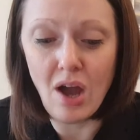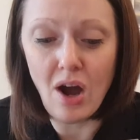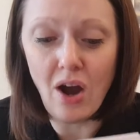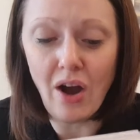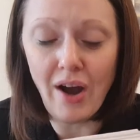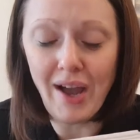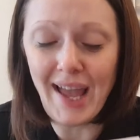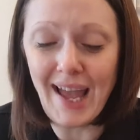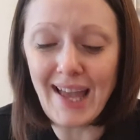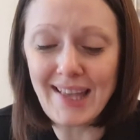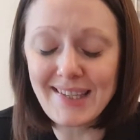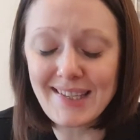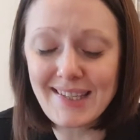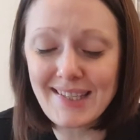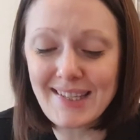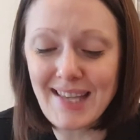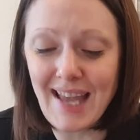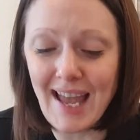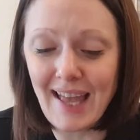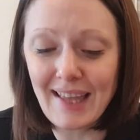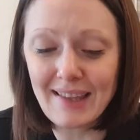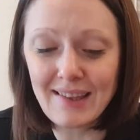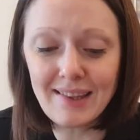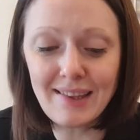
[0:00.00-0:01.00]
I had
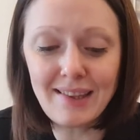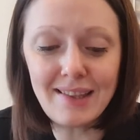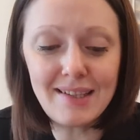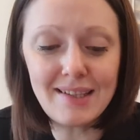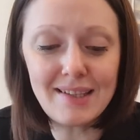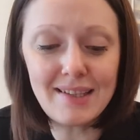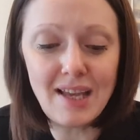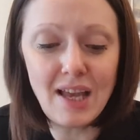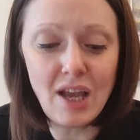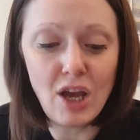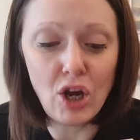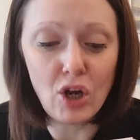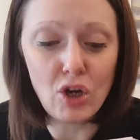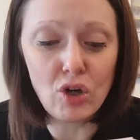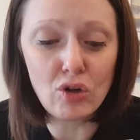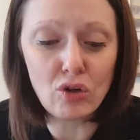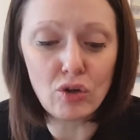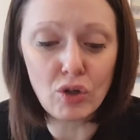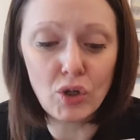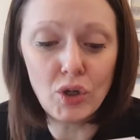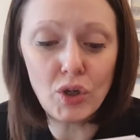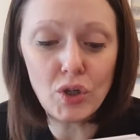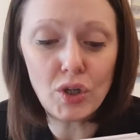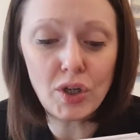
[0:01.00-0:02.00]
sandals, a
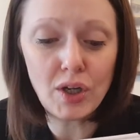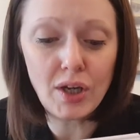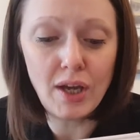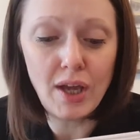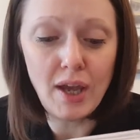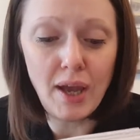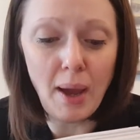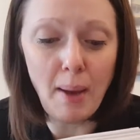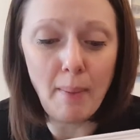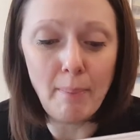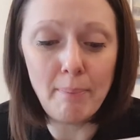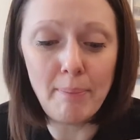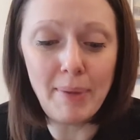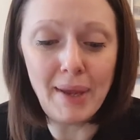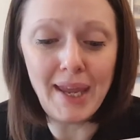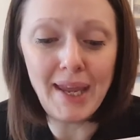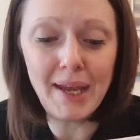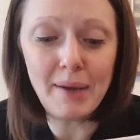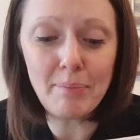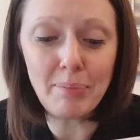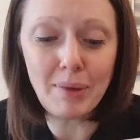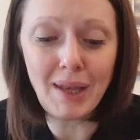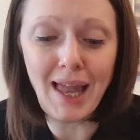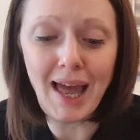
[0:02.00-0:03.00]
crook, a
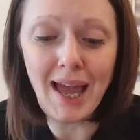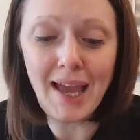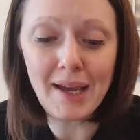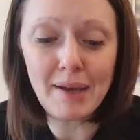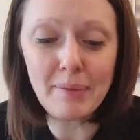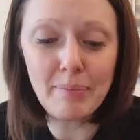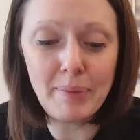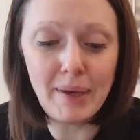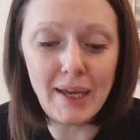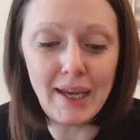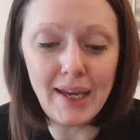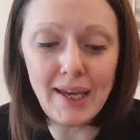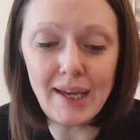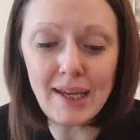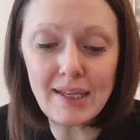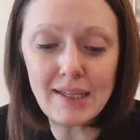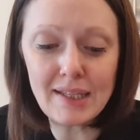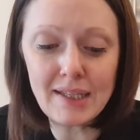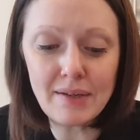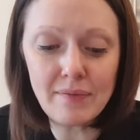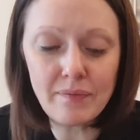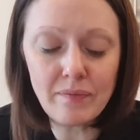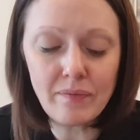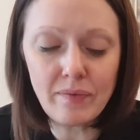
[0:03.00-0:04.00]
big black beard.
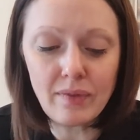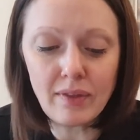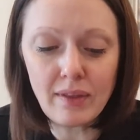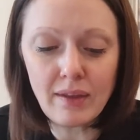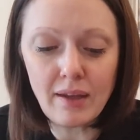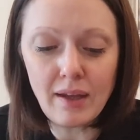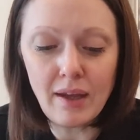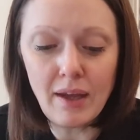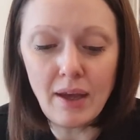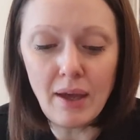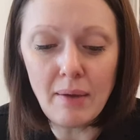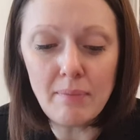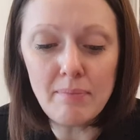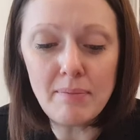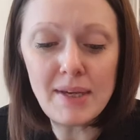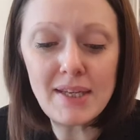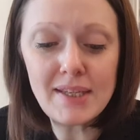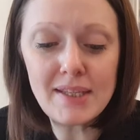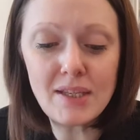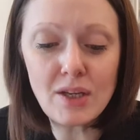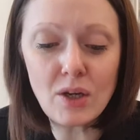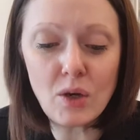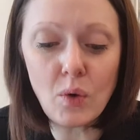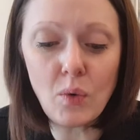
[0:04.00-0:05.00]

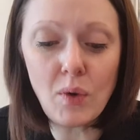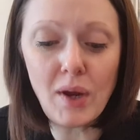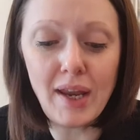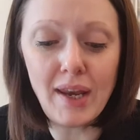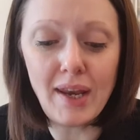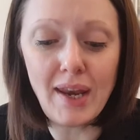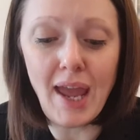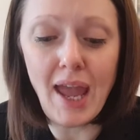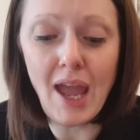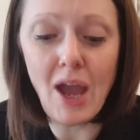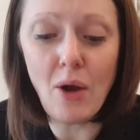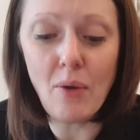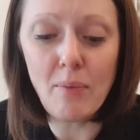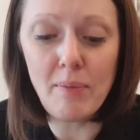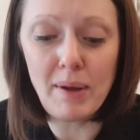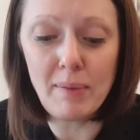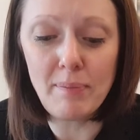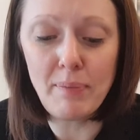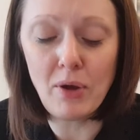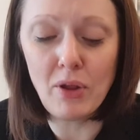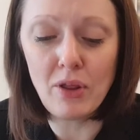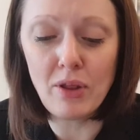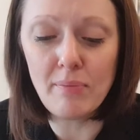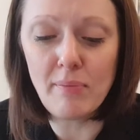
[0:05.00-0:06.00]
Mr. Quinn helped me
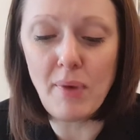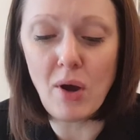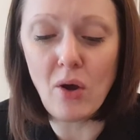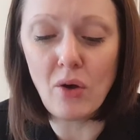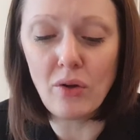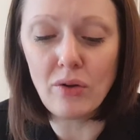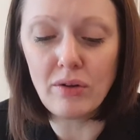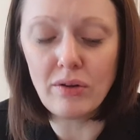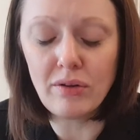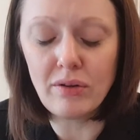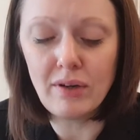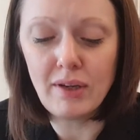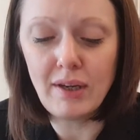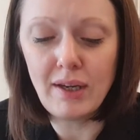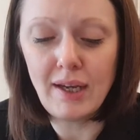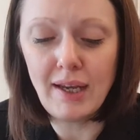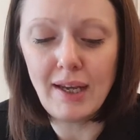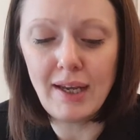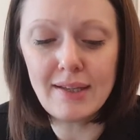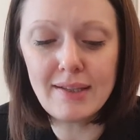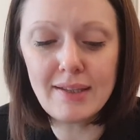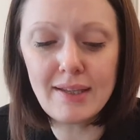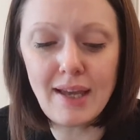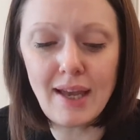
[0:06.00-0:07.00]
put them on.
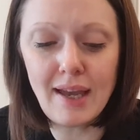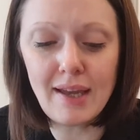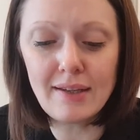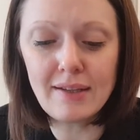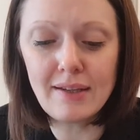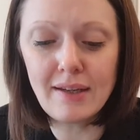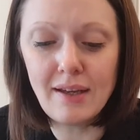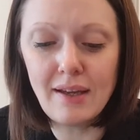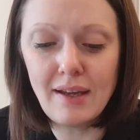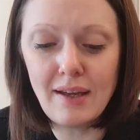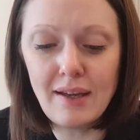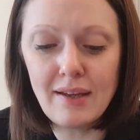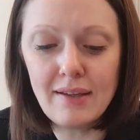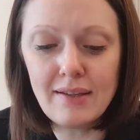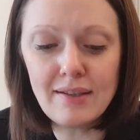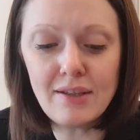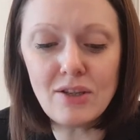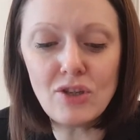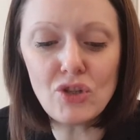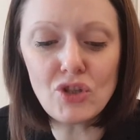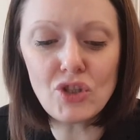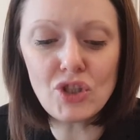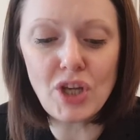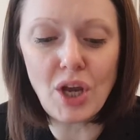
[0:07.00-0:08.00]
He said,
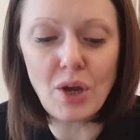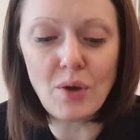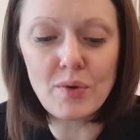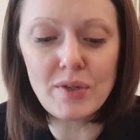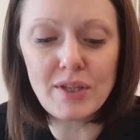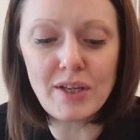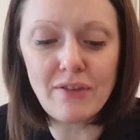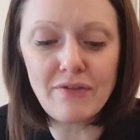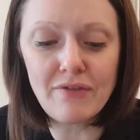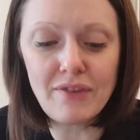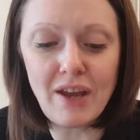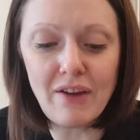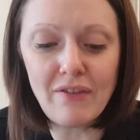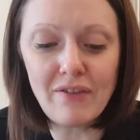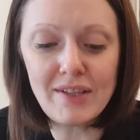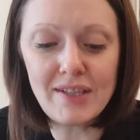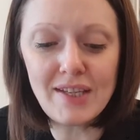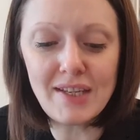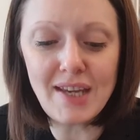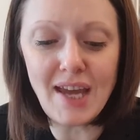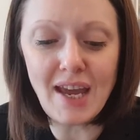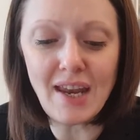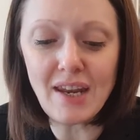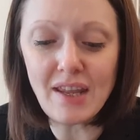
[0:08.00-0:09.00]
St. Joseph never
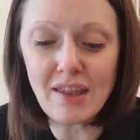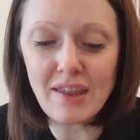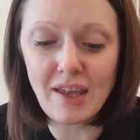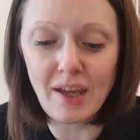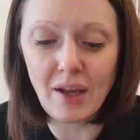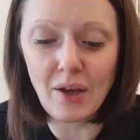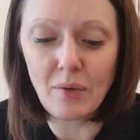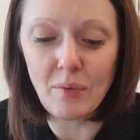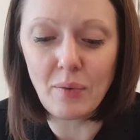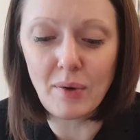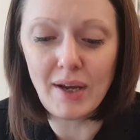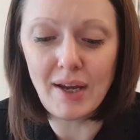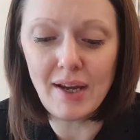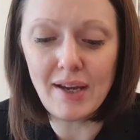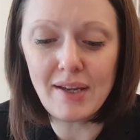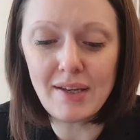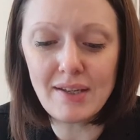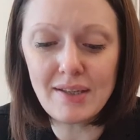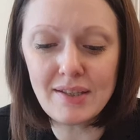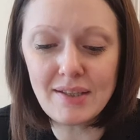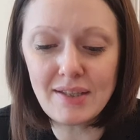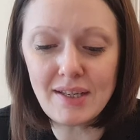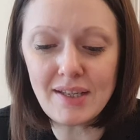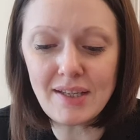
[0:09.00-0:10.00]
did anything weird,
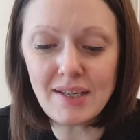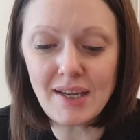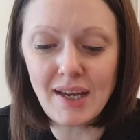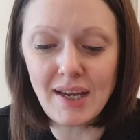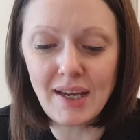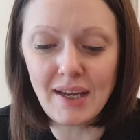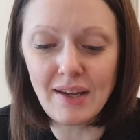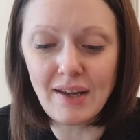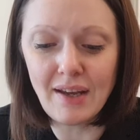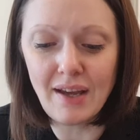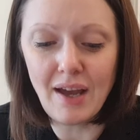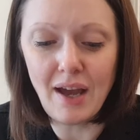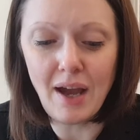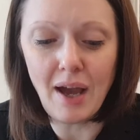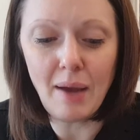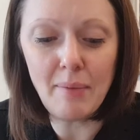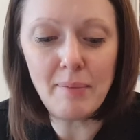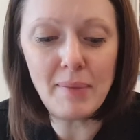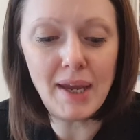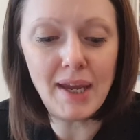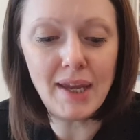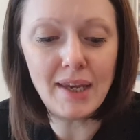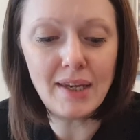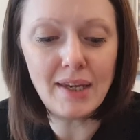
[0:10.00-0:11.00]
did he? I
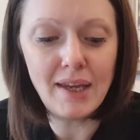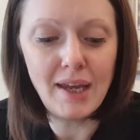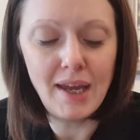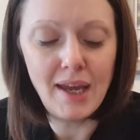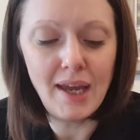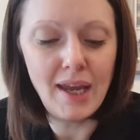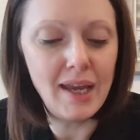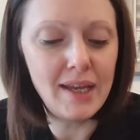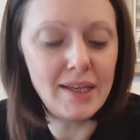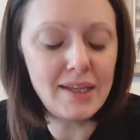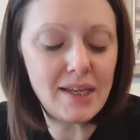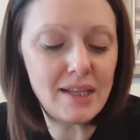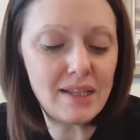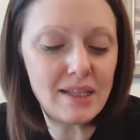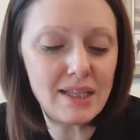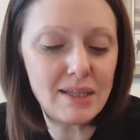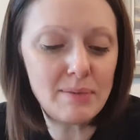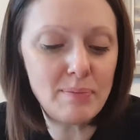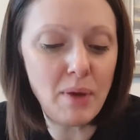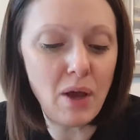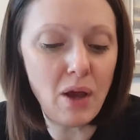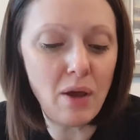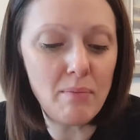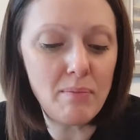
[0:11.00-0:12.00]
mean, he didn't
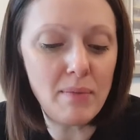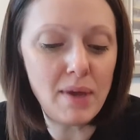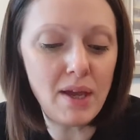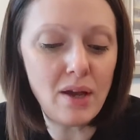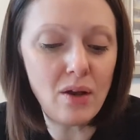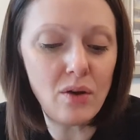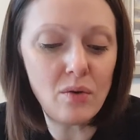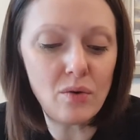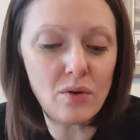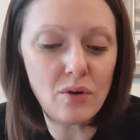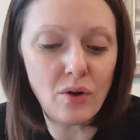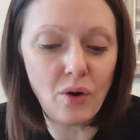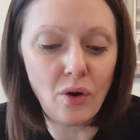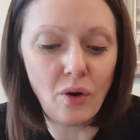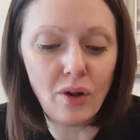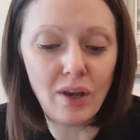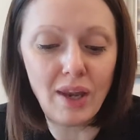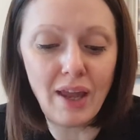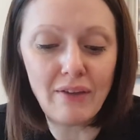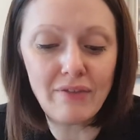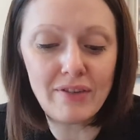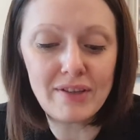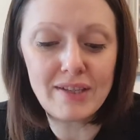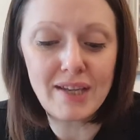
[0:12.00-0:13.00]
spurt milk or
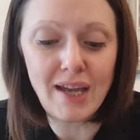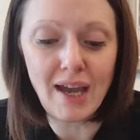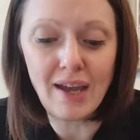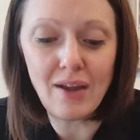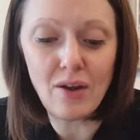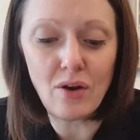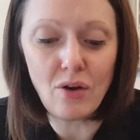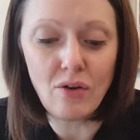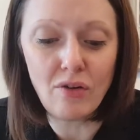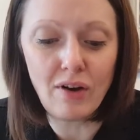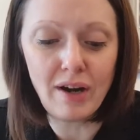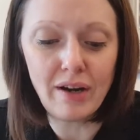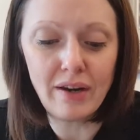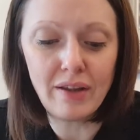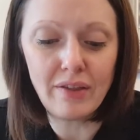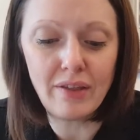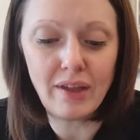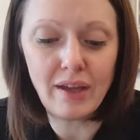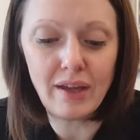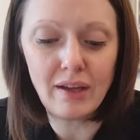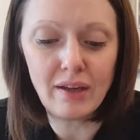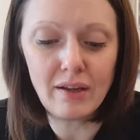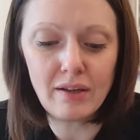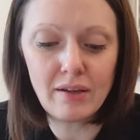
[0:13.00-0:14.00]
levitate or
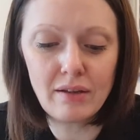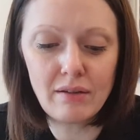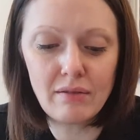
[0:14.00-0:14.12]
anything.